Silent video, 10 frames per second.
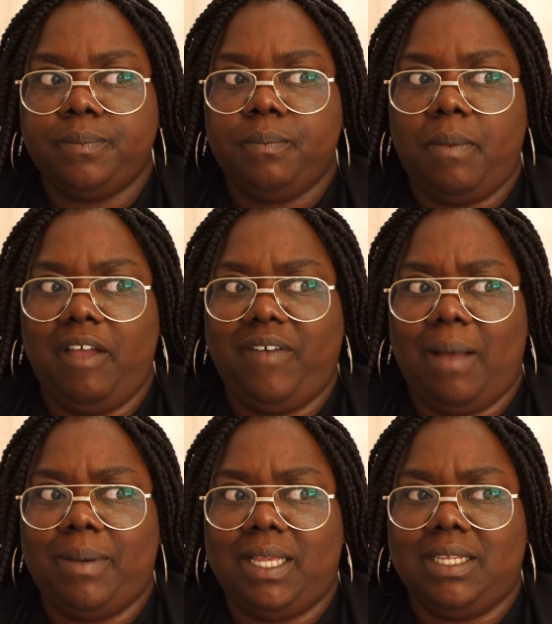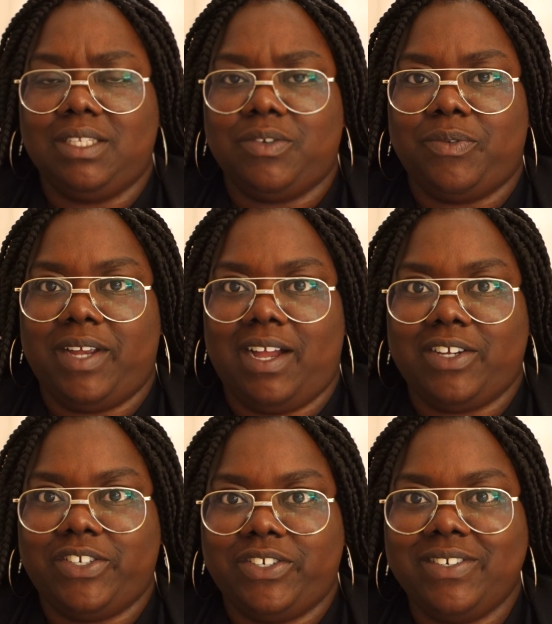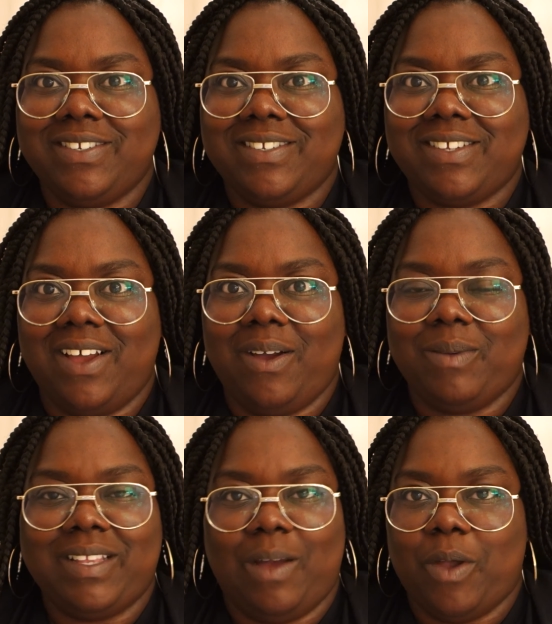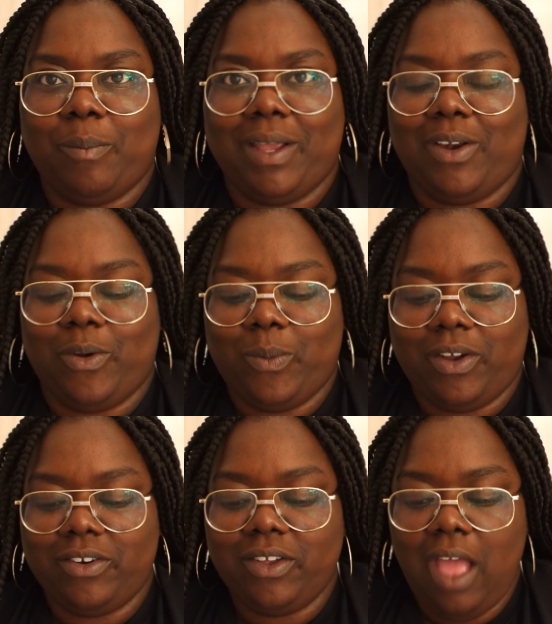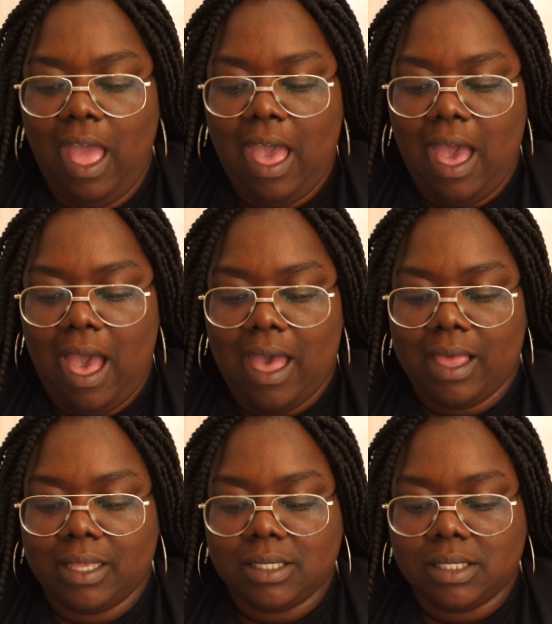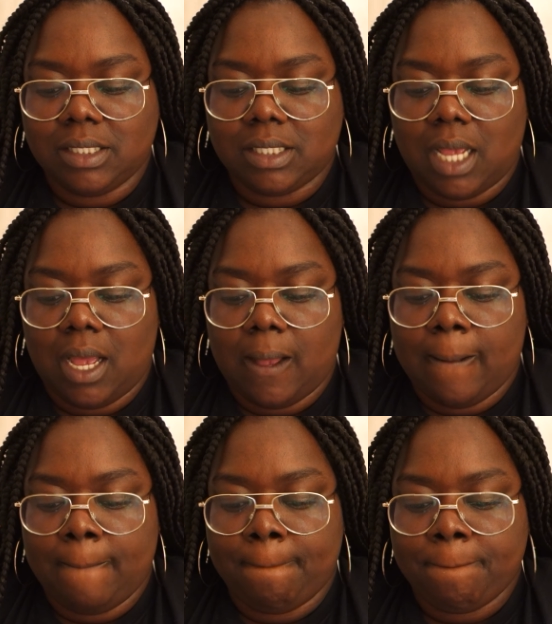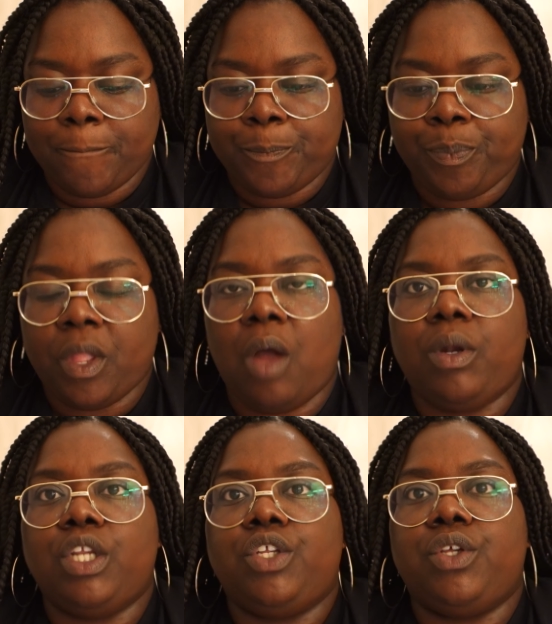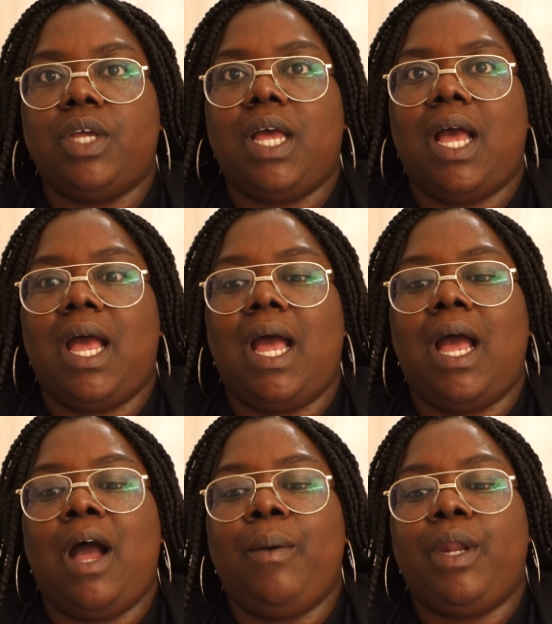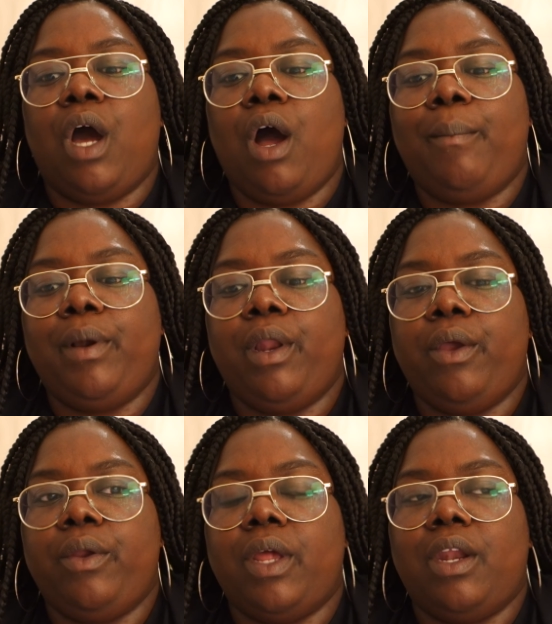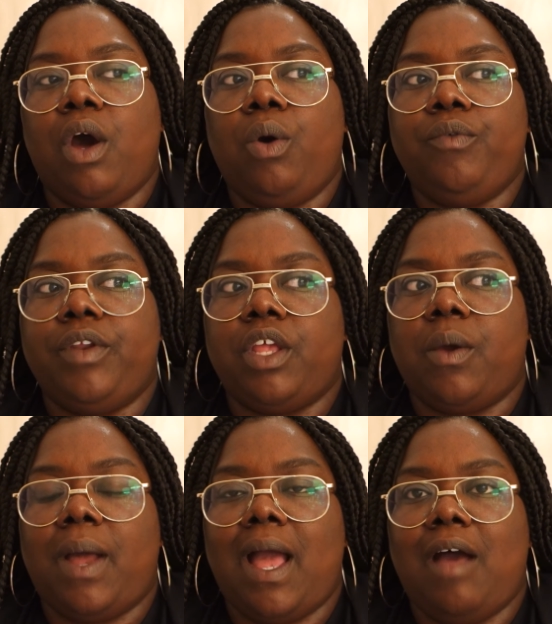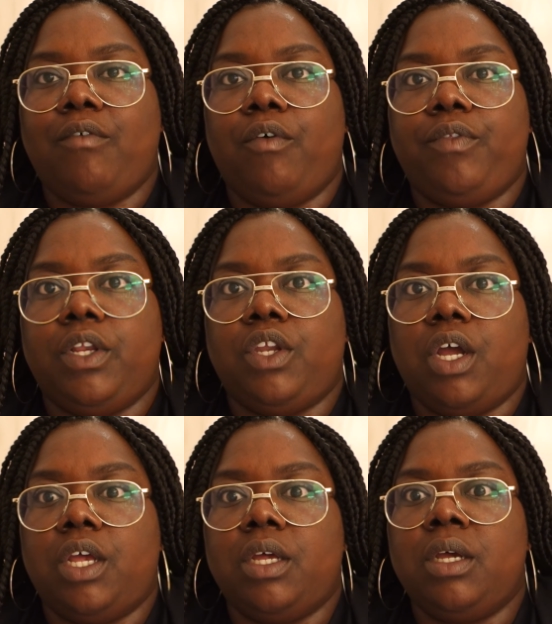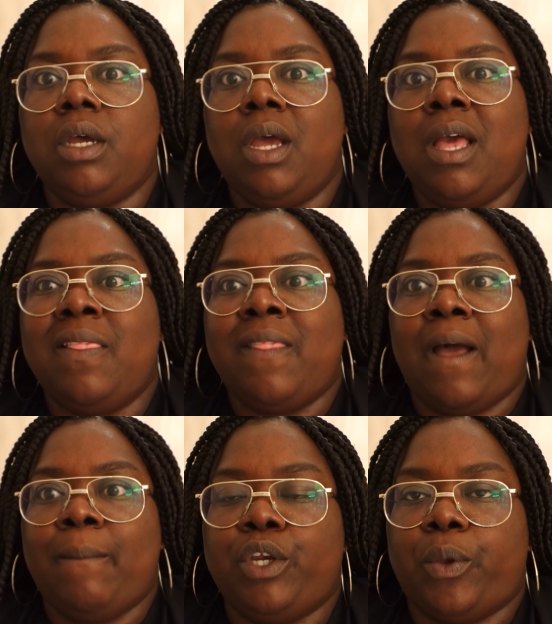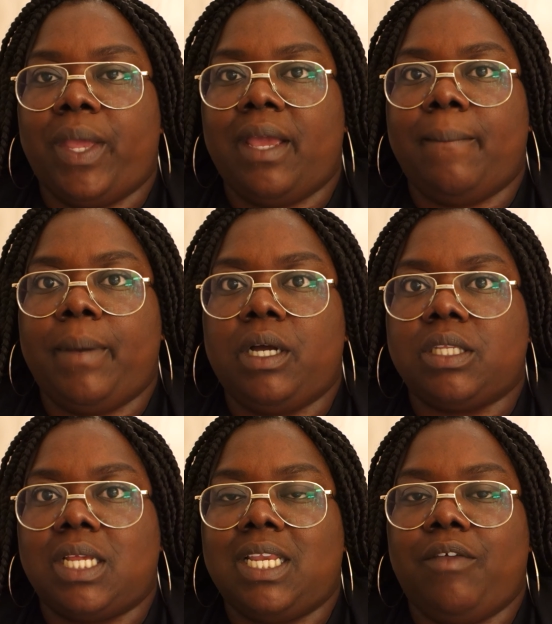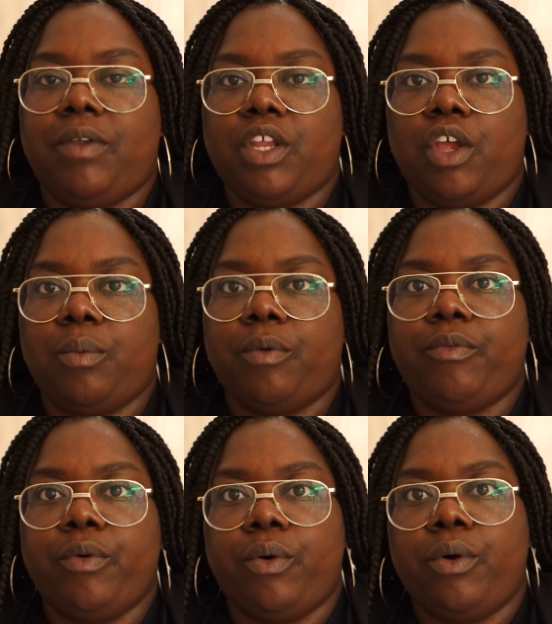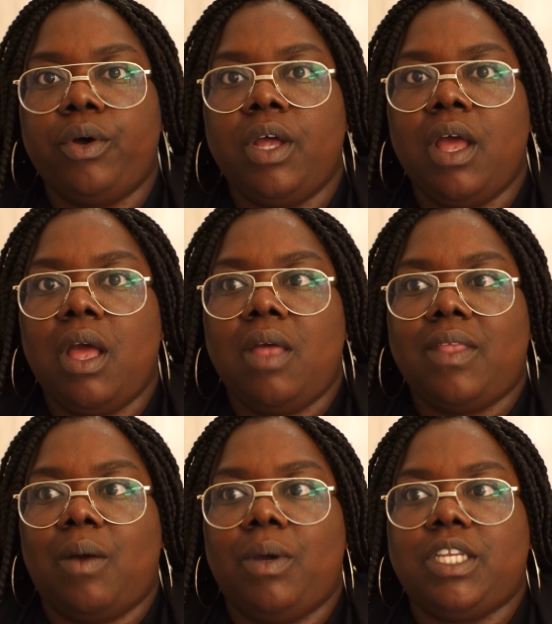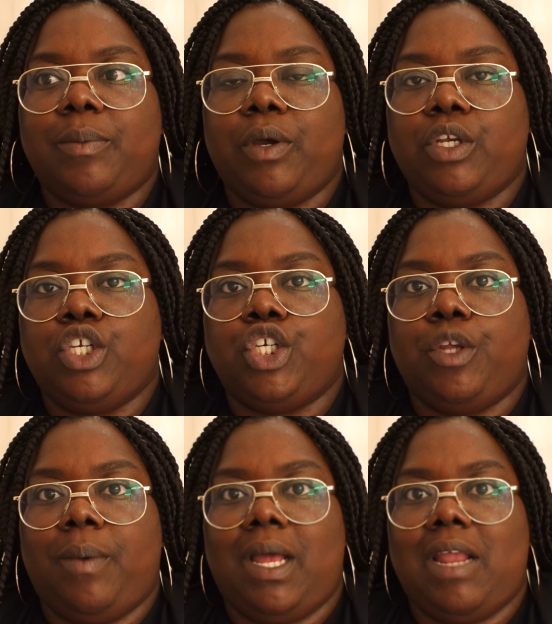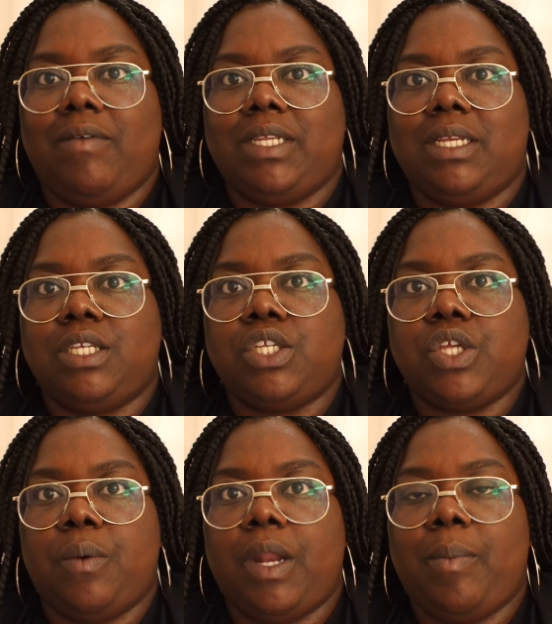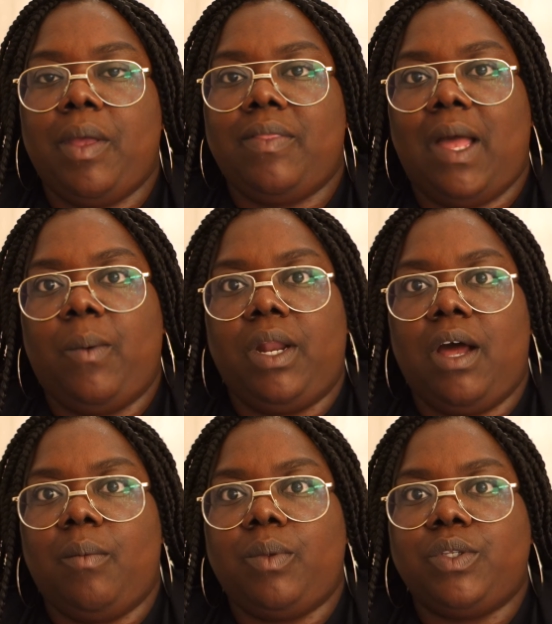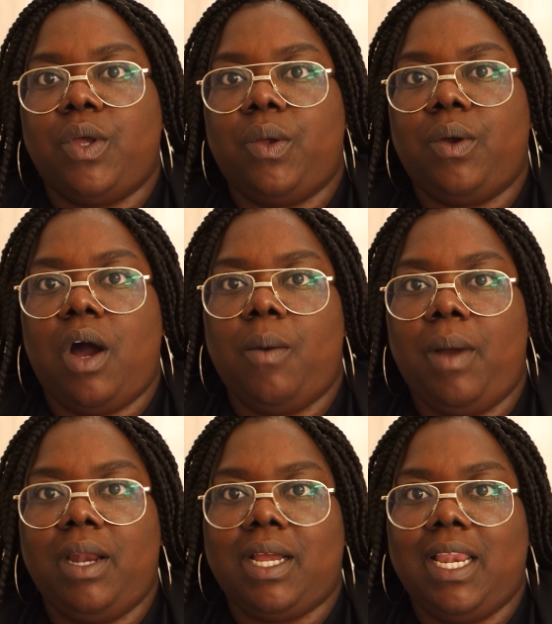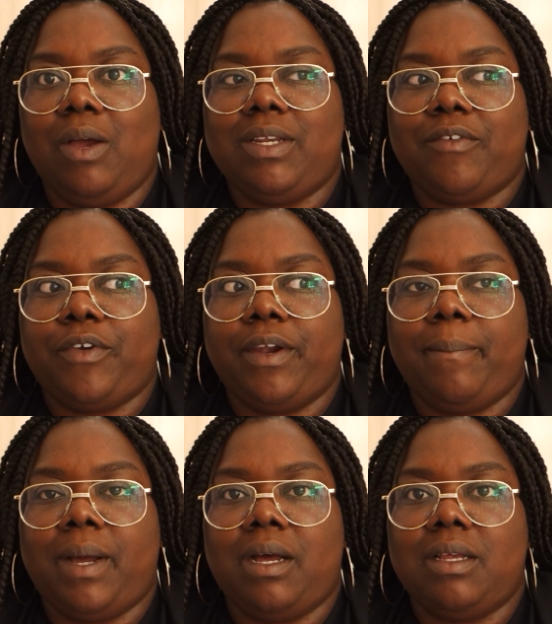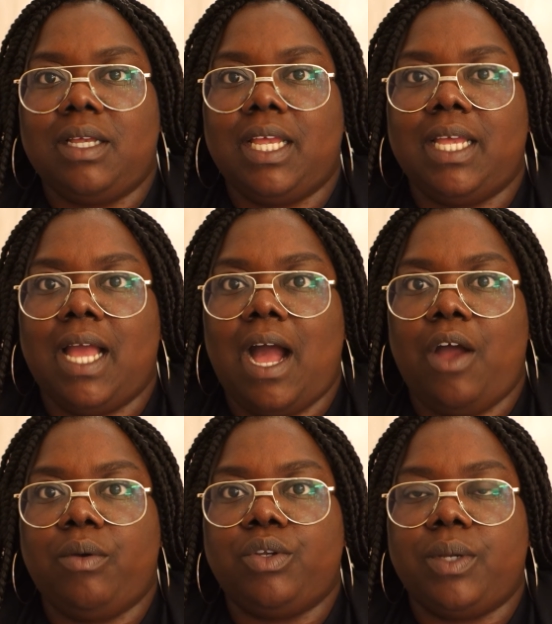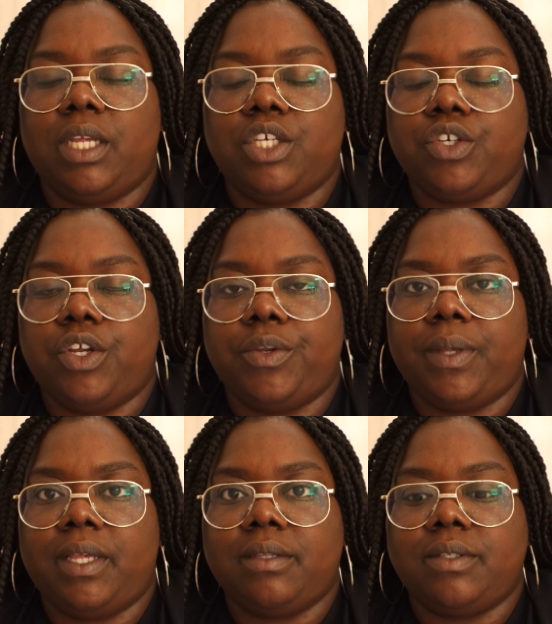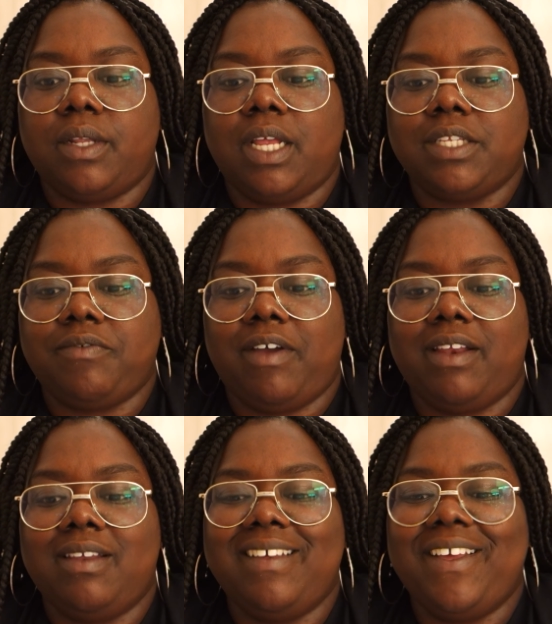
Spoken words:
my family's reactions. That won't be a long one. And I'm gonna upload an old video I have of the diet that doing, because I did a video before that I wanted to put on YouTube but I never did. So I'm gonna put that one up. So I might look a little different, but I will do an intro to it, so that's fine.